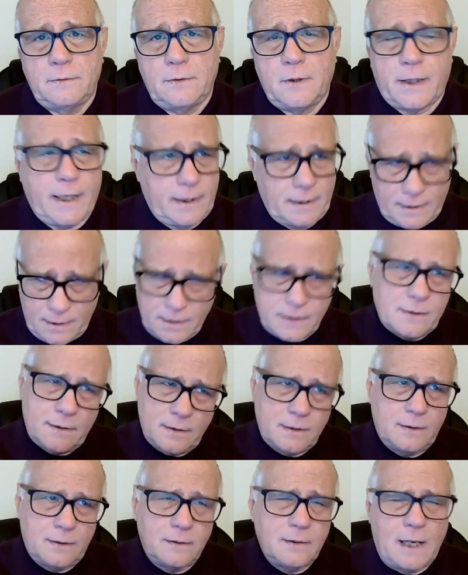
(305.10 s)
Okay,
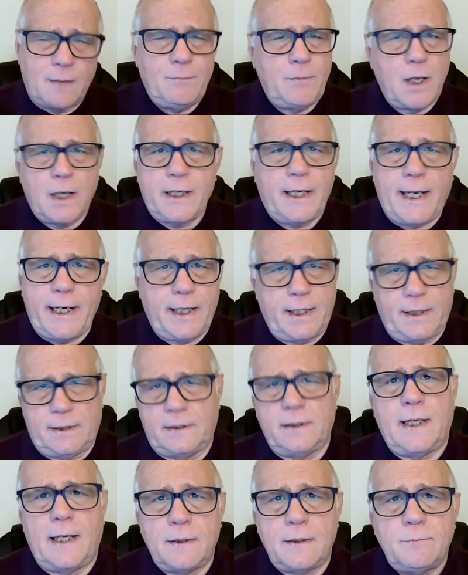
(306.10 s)
I'm not getting
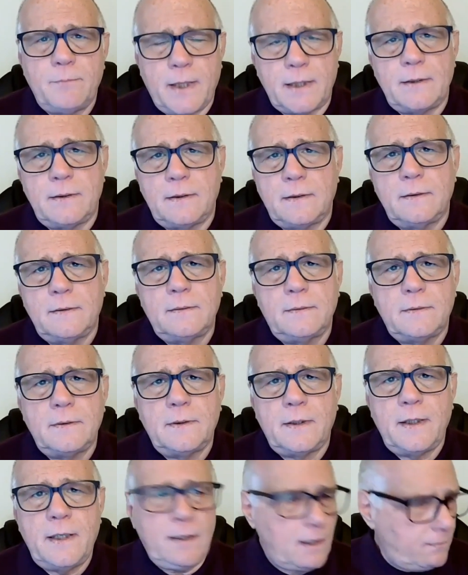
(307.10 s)
into that, but
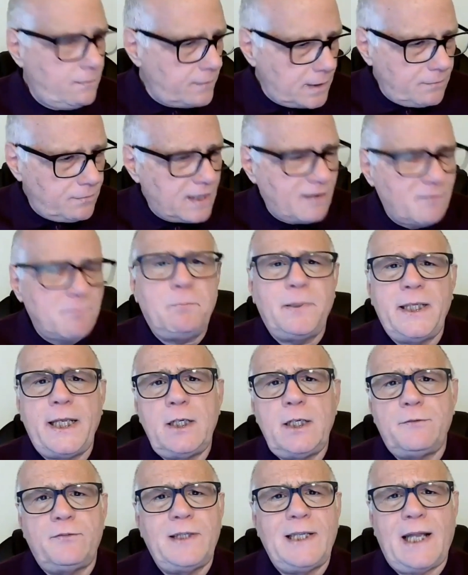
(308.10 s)
even a
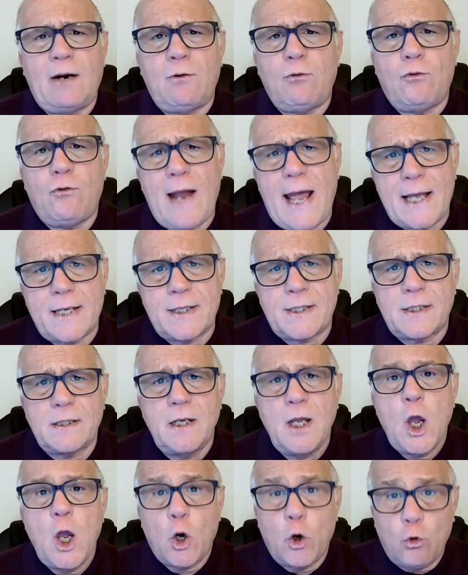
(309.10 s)
blade of
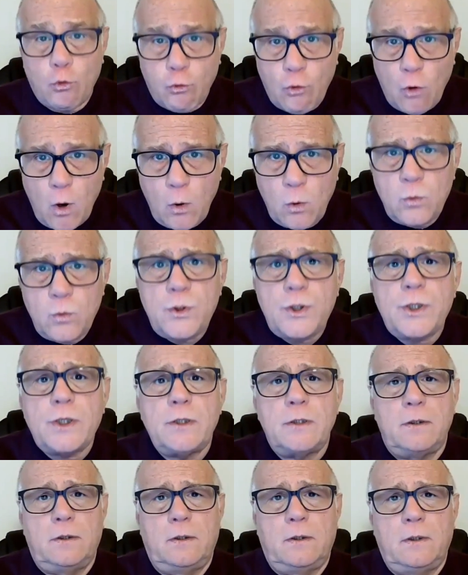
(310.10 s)
grass
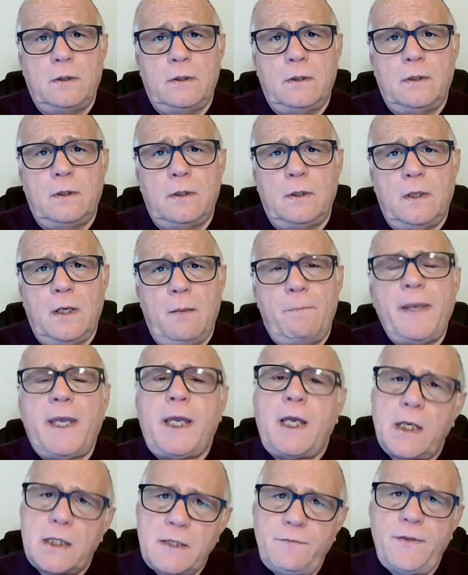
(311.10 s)
grows
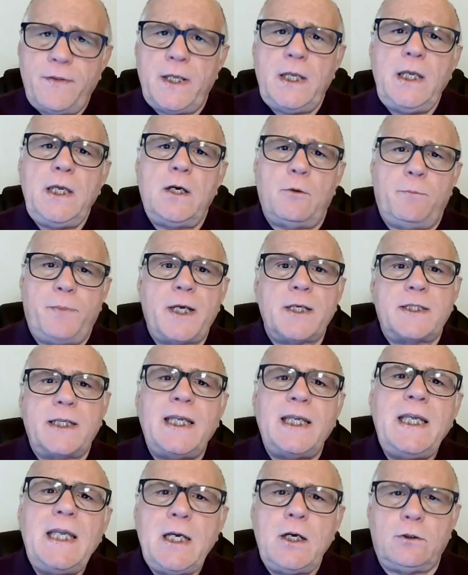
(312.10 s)
because of the ego, because
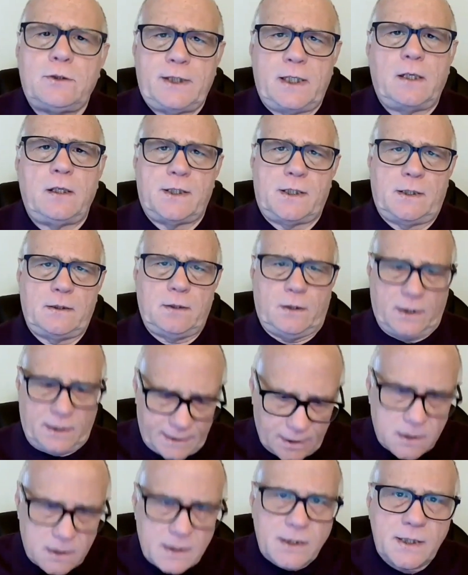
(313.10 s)
the ego tells
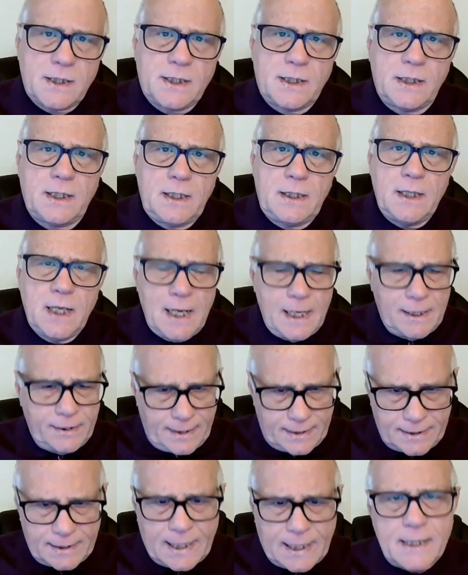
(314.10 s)
the seed
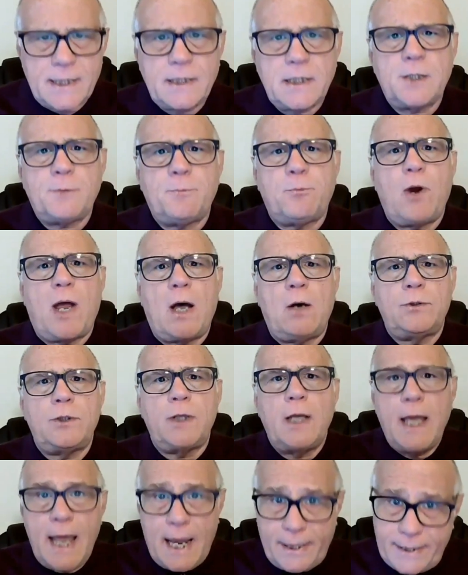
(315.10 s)
that it has to
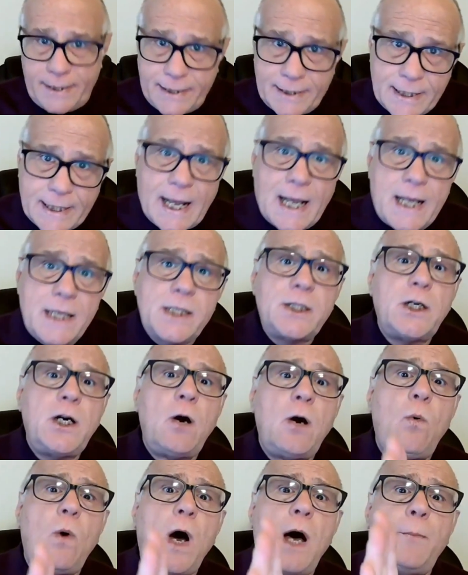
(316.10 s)
sprout and that it has to
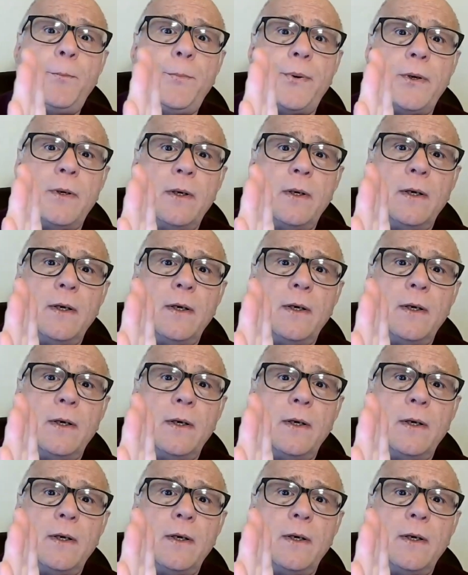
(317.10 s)
go up